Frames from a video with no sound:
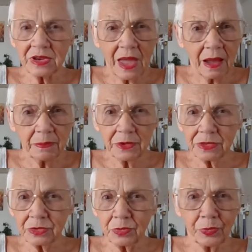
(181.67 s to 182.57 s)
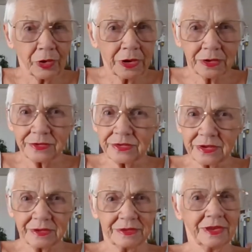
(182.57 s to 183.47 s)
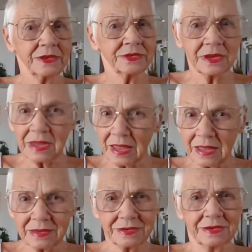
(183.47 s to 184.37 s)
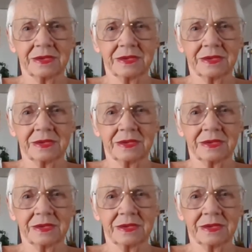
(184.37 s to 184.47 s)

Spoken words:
can happen through prayers. Yes, it can.